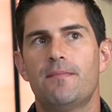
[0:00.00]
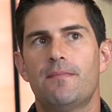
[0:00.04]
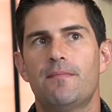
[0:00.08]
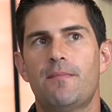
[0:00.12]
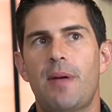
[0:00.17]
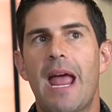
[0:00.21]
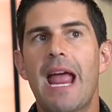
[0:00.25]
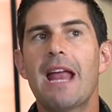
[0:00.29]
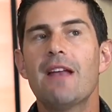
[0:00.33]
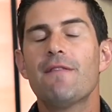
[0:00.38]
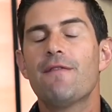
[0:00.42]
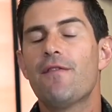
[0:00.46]

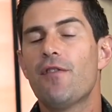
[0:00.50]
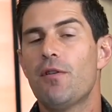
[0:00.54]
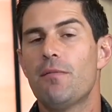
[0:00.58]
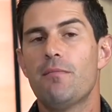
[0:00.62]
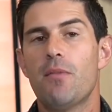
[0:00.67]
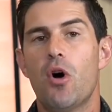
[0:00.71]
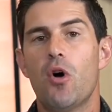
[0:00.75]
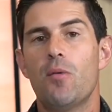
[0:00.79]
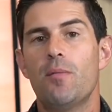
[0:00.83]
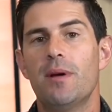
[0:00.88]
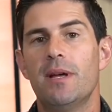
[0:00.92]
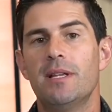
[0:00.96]
painful
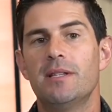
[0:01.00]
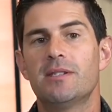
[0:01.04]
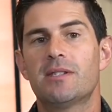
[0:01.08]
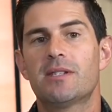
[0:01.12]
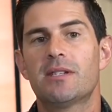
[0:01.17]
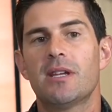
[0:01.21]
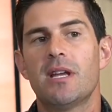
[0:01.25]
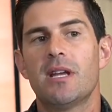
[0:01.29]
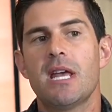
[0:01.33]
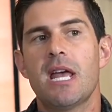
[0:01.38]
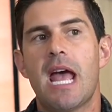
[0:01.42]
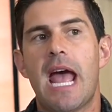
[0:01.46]
moments,
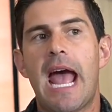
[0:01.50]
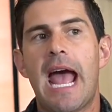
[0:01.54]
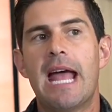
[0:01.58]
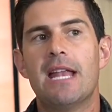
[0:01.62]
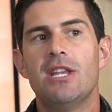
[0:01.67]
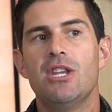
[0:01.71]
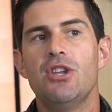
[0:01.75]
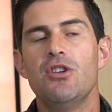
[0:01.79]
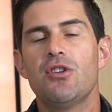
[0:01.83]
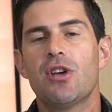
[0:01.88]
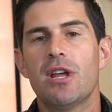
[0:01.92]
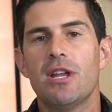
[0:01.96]

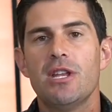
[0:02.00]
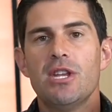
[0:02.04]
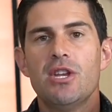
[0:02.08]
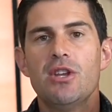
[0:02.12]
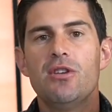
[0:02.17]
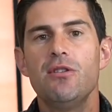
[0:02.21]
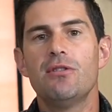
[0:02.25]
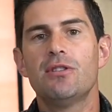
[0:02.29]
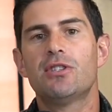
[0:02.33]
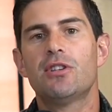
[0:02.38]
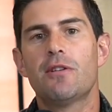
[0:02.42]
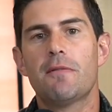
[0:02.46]
and you can
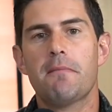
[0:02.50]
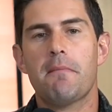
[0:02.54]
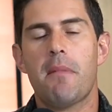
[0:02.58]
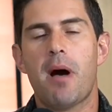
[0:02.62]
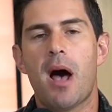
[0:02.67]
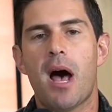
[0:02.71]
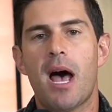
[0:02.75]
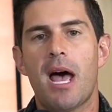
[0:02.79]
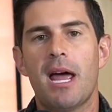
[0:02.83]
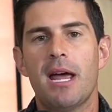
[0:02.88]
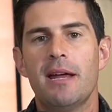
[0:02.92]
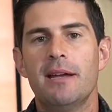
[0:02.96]
use your
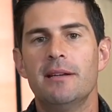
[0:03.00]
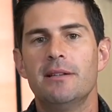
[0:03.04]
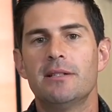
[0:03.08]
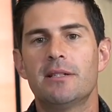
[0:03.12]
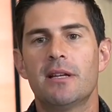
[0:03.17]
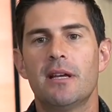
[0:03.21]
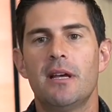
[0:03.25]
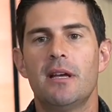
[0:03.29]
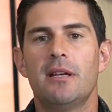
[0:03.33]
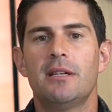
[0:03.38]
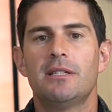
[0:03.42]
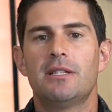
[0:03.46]
mind
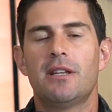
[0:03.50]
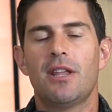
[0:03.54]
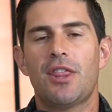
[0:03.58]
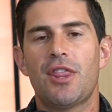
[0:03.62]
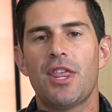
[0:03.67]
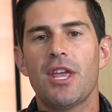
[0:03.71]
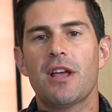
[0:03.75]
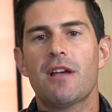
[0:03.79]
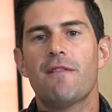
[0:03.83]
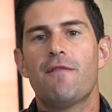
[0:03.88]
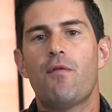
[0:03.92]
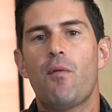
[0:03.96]
to
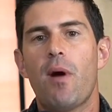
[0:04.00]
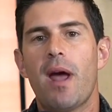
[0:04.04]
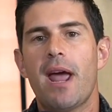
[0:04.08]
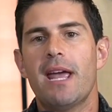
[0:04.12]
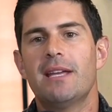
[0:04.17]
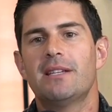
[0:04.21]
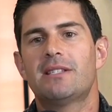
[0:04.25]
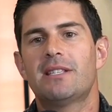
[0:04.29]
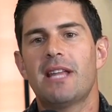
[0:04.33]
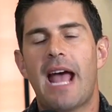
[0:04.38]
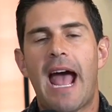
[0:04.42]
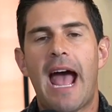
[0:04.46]
think of
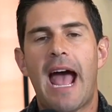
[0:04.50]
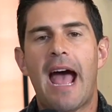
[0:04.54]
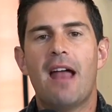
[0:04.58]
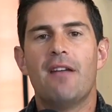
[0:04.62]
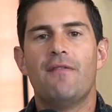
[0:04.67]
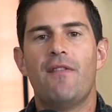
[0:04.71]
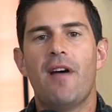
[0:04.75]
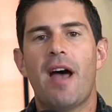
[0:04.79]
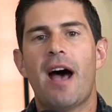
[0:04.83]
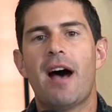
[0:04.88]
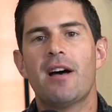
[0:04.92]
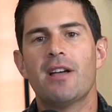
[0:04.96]
ways to add
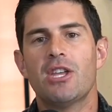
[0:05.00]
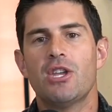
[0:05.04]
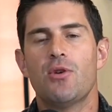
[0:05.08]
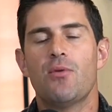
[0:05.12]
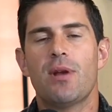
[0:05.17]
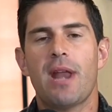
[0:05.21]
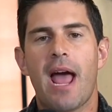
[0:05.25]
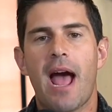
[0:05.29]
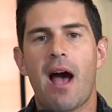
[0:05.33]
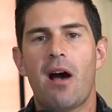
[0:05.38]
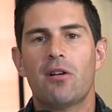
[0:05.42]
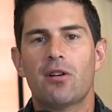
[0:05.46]
value
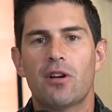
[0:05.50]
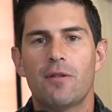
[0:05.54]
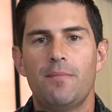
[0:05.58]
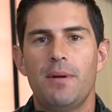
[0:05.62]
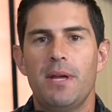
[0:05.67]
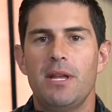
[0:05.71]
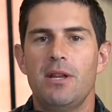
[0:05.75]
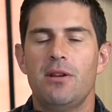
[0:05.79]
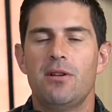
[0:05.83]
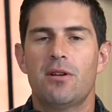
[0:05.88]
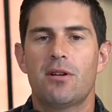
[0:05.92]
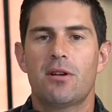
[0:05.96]
and
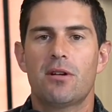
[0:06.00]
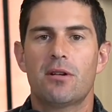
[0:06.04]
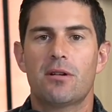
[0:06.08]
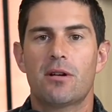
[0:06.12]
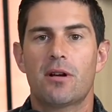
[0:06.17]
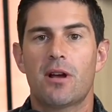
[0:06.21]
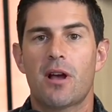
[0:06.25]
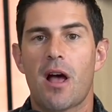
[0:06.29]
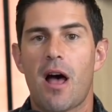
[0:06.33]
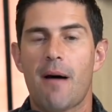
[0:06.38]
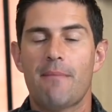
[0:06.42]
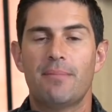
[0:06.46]
outcompete your
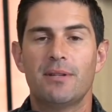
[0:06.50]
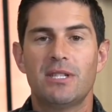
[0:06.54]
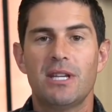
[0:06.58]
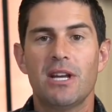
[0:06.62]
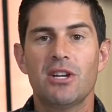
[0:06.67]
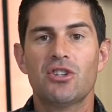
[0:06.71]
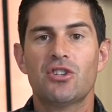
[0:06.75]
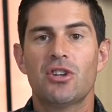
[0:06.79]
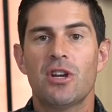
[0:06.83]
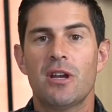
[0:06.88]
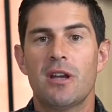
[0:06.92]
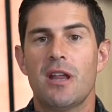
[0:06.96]

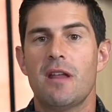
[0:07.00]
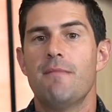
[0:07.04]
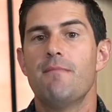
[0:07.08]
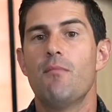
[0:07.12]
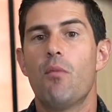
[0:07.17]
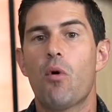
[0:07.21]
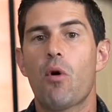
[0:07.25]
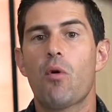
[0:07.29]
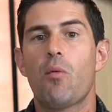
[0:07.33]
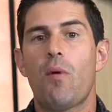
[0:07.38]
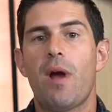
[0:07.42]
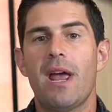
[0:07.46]
competition in
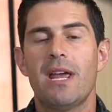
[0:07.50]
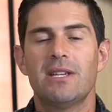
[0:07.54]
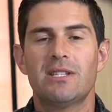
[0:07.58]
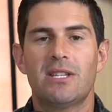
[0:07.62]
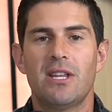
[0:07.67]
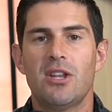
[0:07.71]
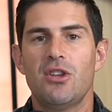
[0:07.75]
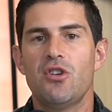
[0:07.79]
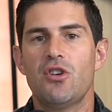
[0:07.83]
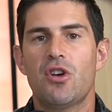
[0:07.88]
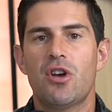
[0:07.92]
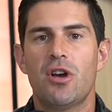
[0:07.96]
more ways
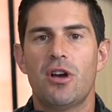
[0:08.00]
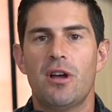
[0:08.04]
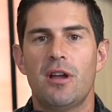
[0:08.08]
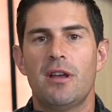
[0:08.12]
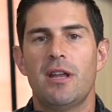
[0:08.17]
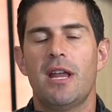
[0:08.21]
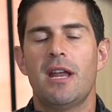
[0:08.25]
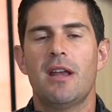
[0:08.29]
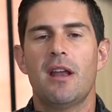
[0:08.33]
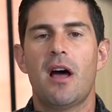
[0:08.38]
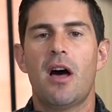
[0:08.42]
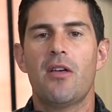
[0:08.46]
than you could
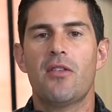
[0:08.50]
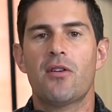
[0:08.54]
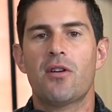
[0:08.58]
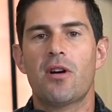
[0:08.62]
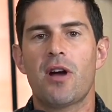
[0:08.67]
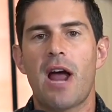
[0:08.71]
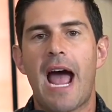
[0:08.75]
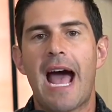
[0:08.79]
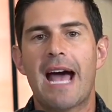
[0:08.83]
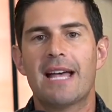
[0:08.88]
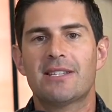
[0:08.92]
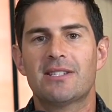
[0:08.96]
in
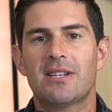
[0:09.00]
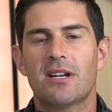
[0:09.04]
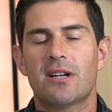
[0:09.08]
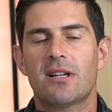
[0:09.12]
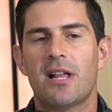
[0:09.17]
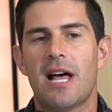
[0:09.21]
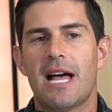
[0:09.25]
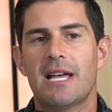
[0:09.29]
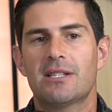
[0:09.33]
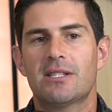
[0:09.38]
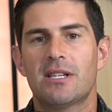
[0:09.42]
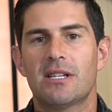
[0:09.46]
other asset
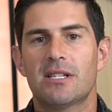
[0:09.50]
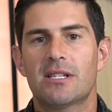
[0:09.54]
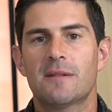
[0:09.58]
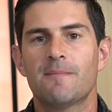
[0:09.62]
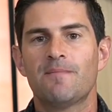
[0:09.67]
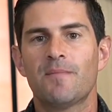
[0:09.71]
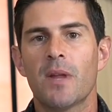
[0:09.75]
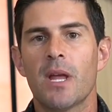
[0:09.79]
classes.